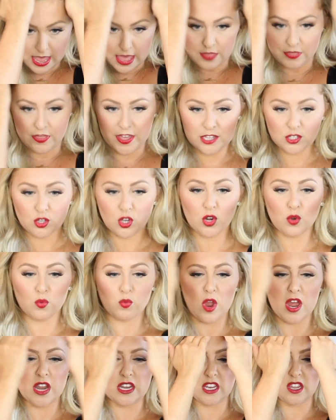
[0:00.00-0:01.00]
These are gonna
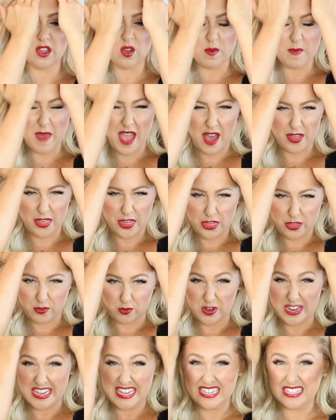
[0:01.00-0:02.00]
run you about
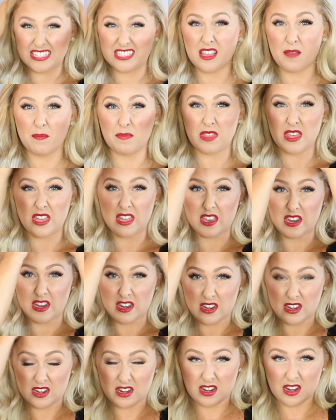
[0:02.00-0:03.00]
3 something,
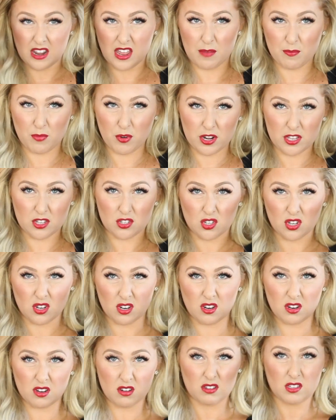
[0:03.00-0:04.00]
I'm pretty
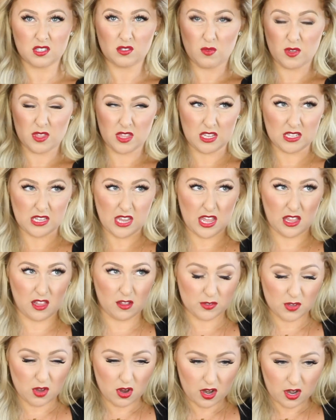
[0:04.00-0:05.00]
sure is what these
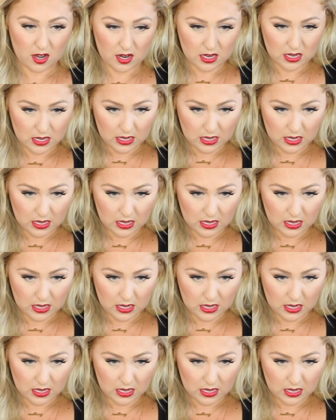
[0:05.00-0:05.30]
halos are.